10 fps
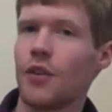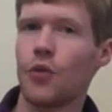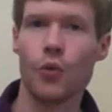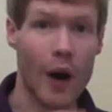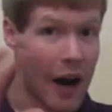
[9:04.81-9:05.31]

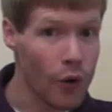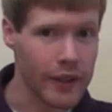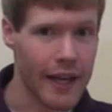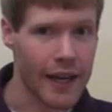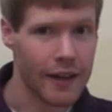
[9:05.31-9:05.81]
throughout
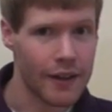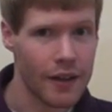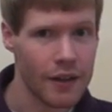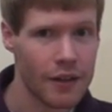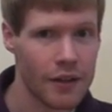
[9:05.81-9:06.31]

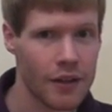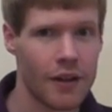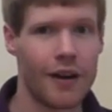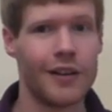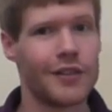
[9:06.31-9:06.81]
Canada
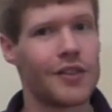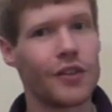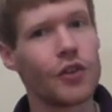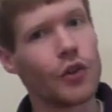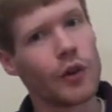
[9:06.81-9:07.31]

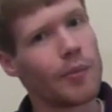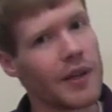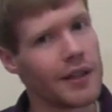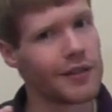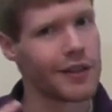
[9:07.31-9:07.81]
until
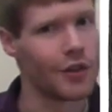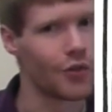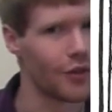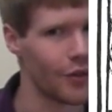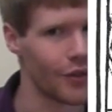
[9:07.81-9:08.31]
Europeans
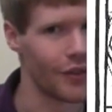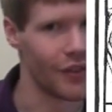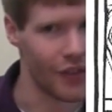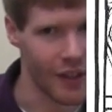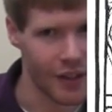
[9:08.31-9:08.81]
introduced
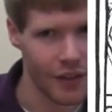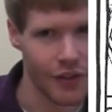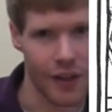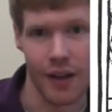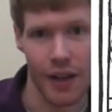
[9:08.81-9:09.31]
disease
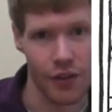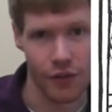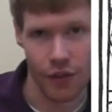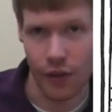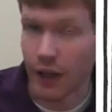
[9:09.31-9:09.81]
and lots of
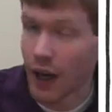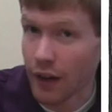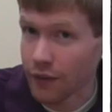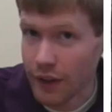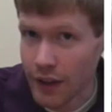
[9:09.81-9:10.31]
different
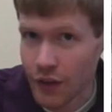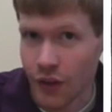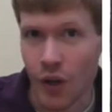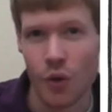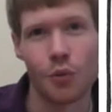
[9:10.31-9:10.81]
conflicts,
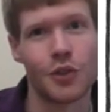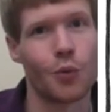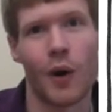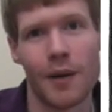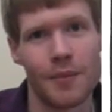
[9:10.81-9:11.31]
which
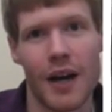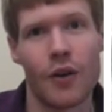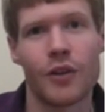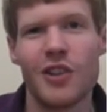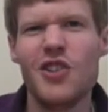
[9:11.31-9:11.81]
wiped
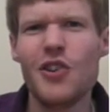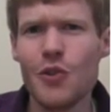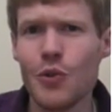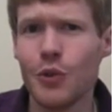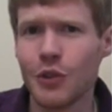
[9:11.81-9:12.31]
out
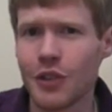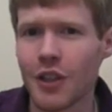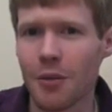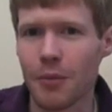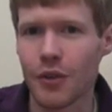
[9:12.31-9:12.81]
huge
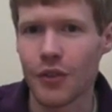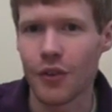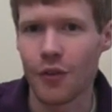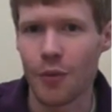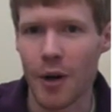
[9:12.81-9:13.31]
numbers
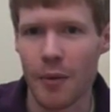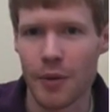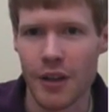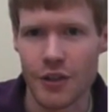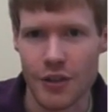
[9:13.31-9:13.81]
of the
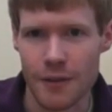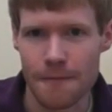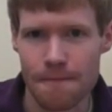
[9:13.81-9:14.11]
population.